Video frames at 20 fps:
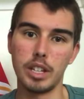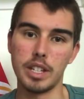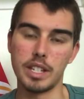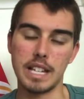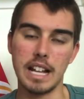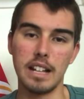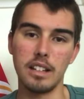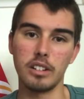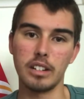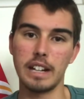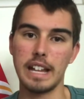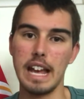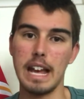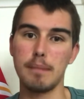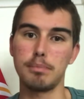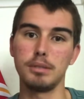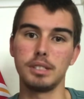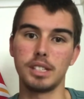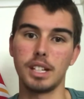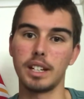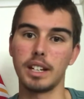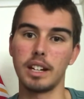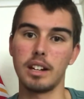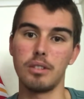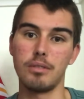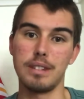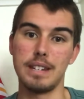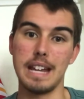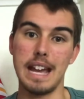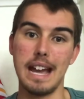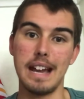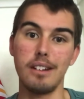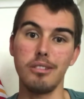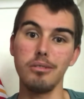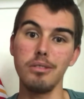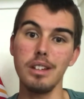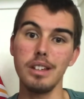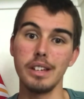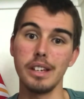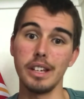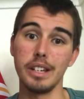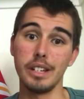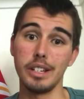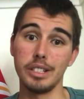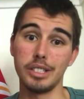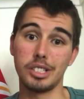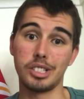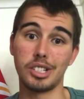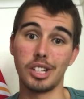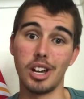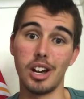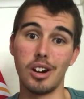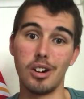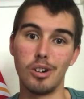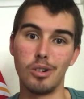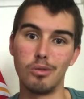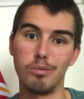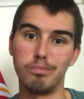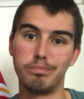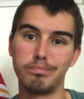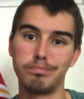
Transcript: salary cap is going to go down. So